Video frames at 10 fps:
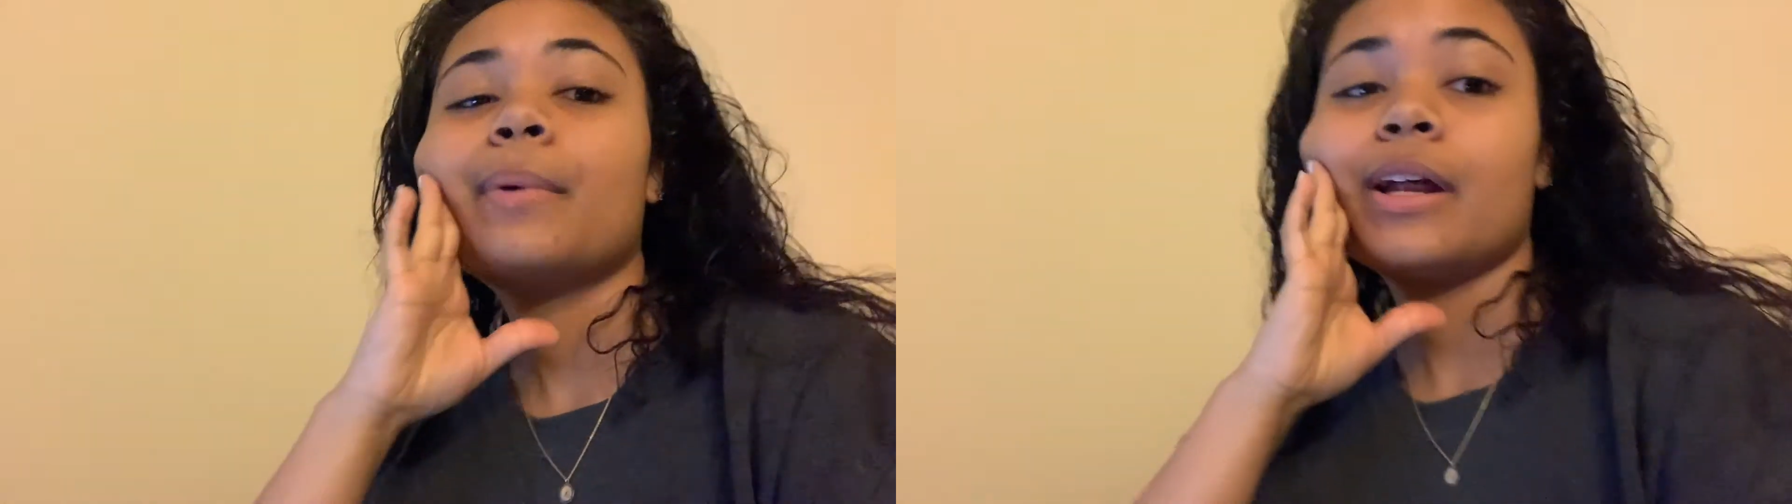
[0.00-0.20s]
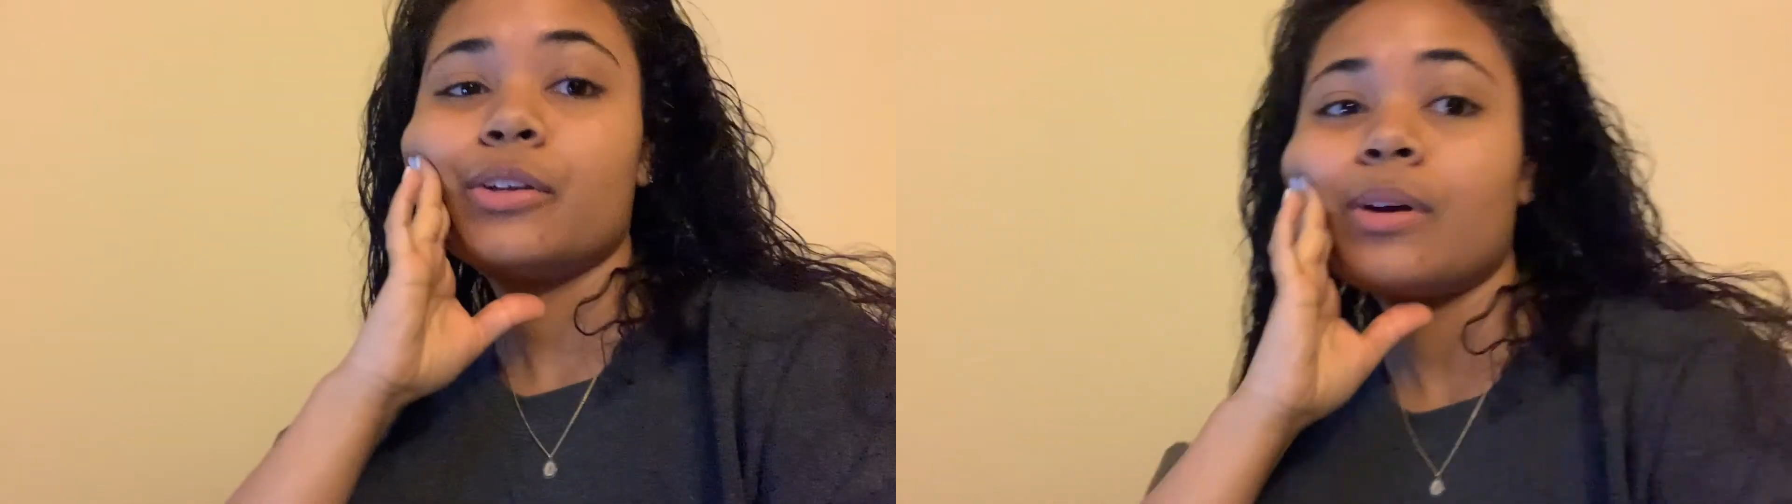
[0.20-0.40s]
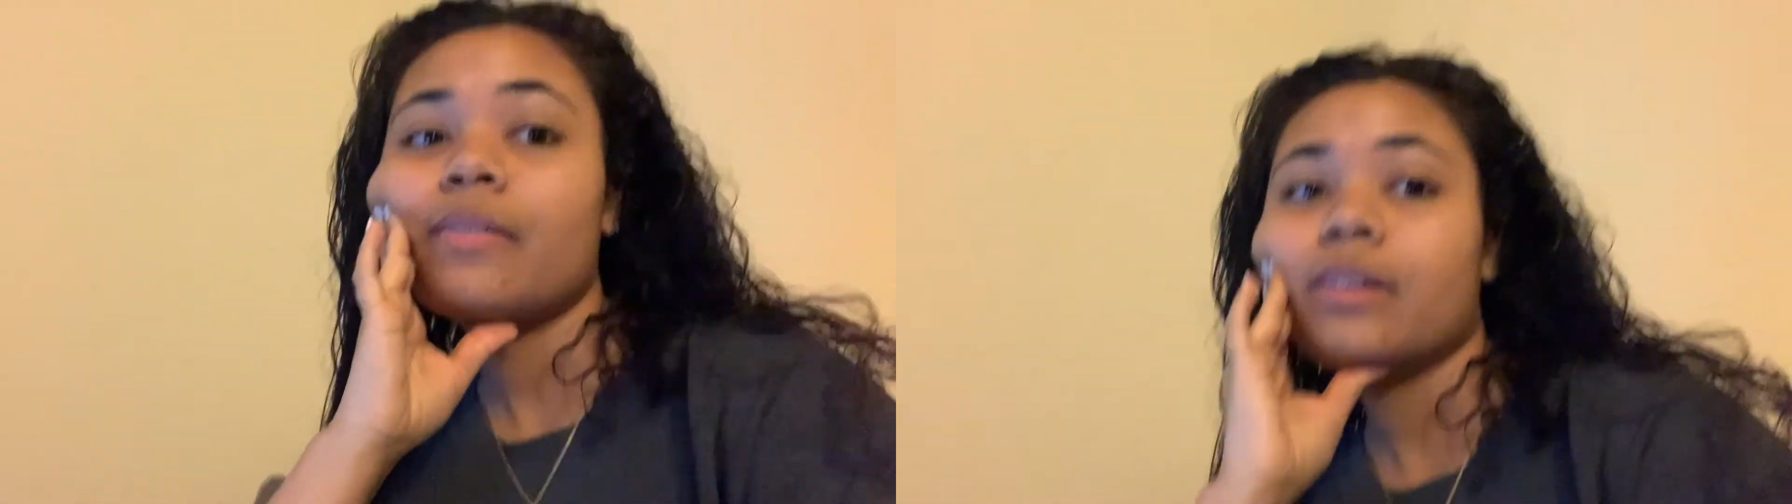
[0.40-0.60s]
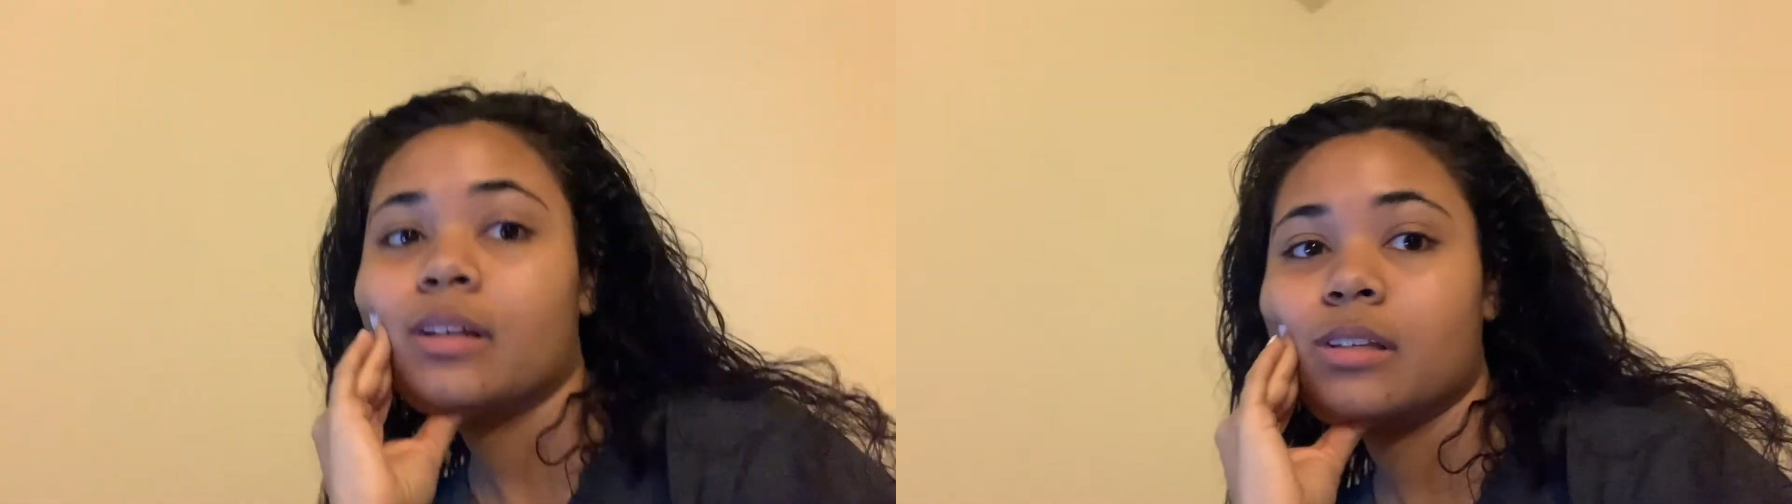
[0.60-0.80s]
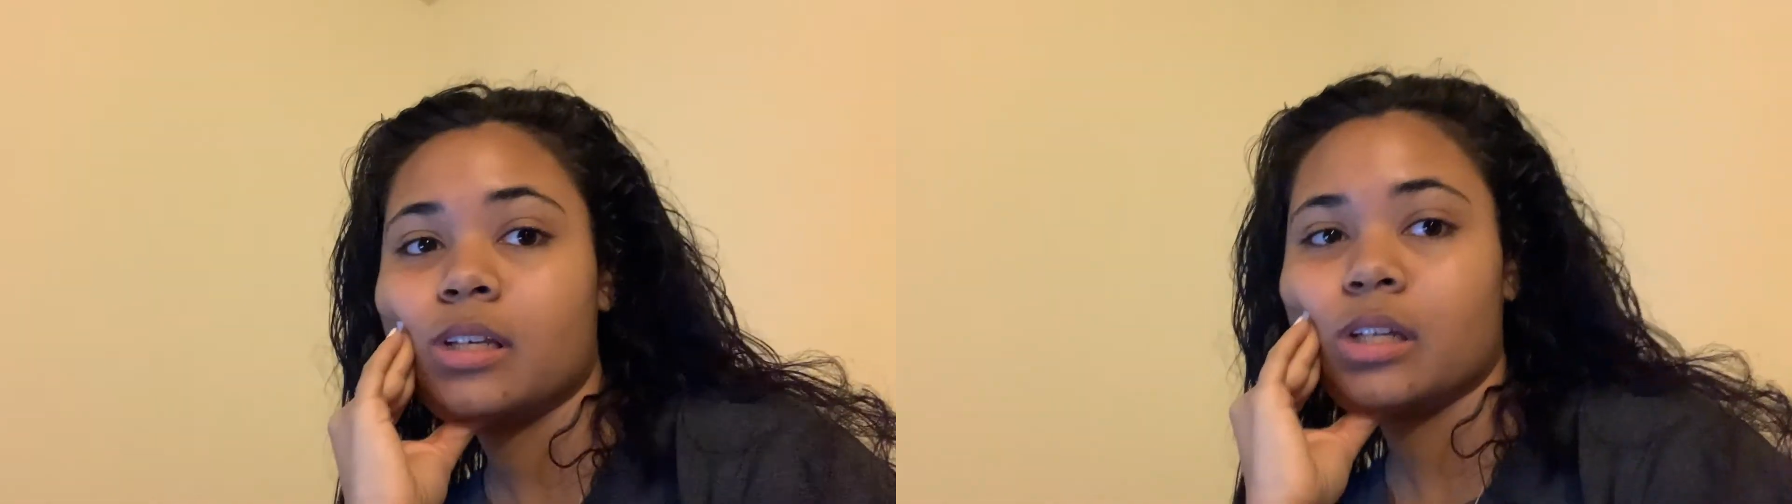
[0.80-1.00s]
I do have an
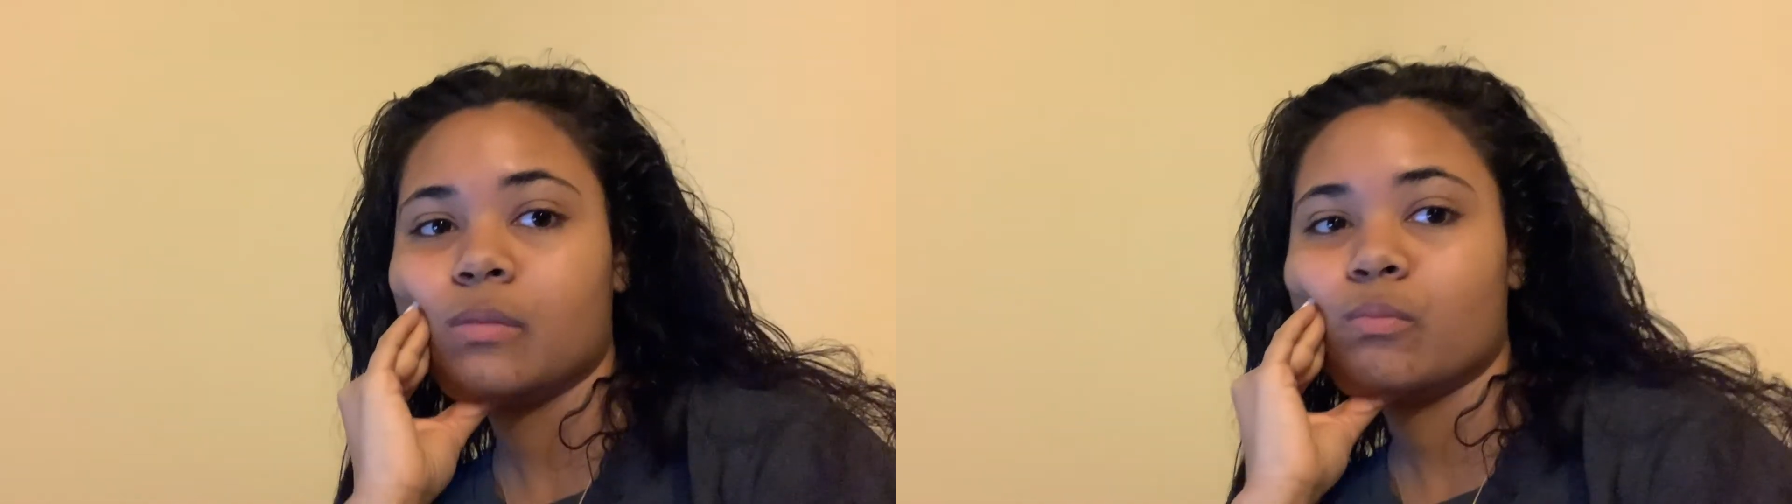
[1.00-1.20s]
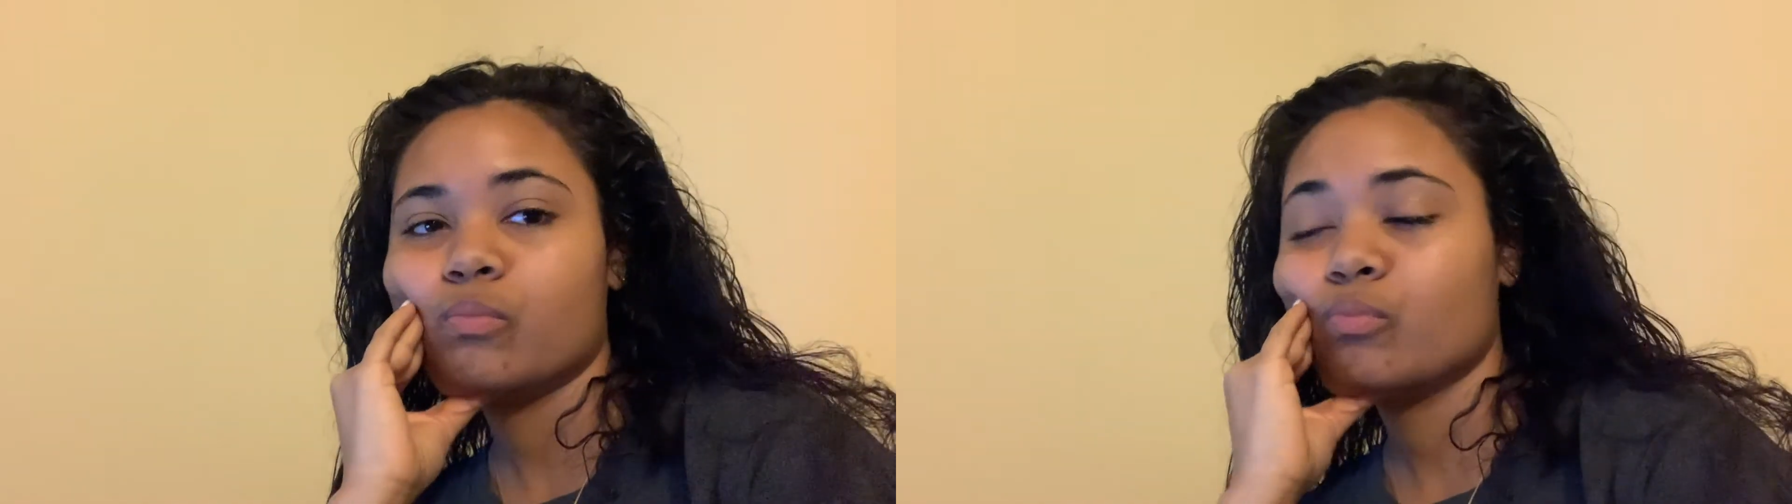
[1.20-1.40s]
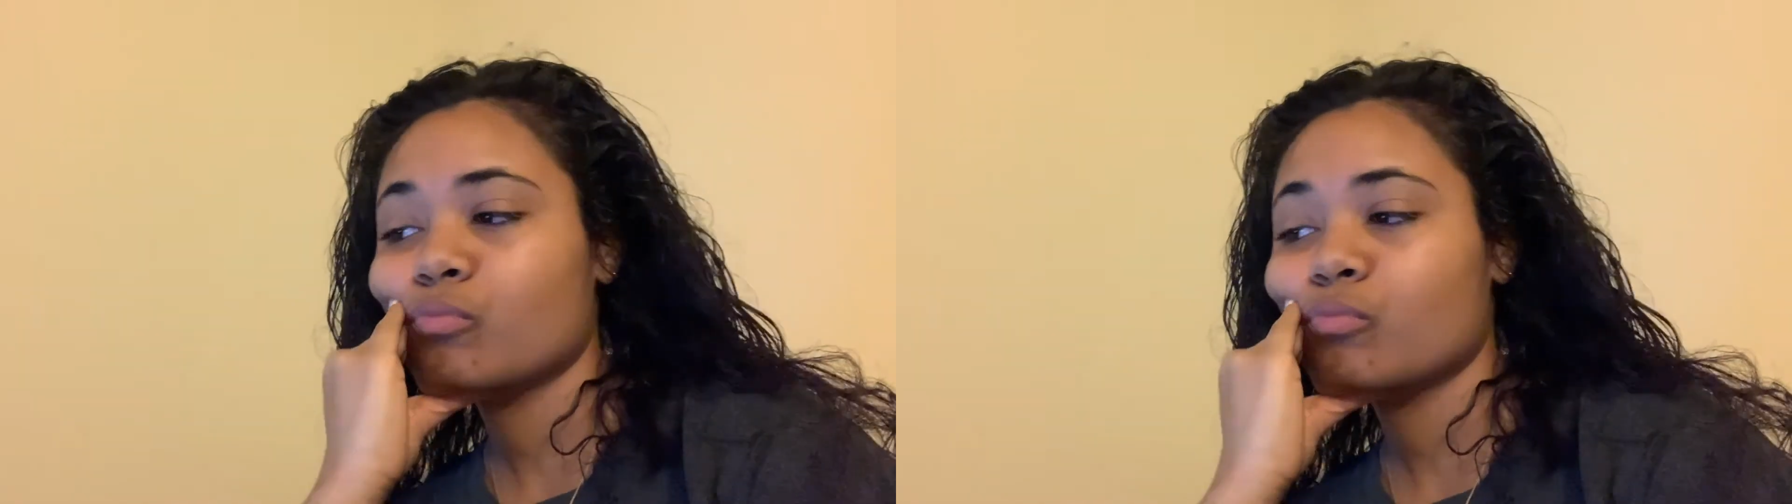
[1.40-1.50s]
exam